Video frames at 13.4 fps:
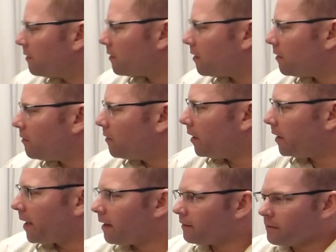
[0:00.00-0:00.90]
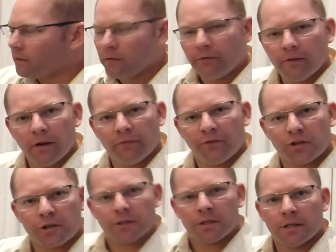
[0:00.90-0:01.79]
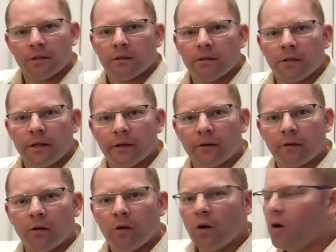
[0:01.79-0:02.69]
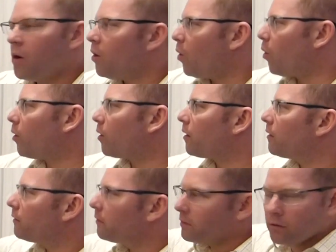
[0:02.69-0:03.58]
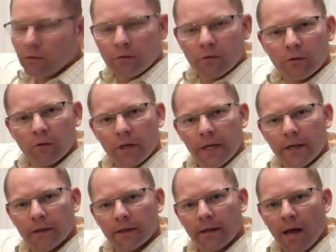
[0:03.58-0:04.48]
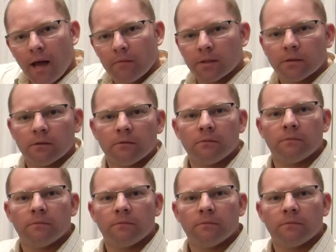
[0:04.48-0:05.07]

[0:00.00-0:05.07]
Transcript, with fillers: So again, efficiency here or heating the cabin.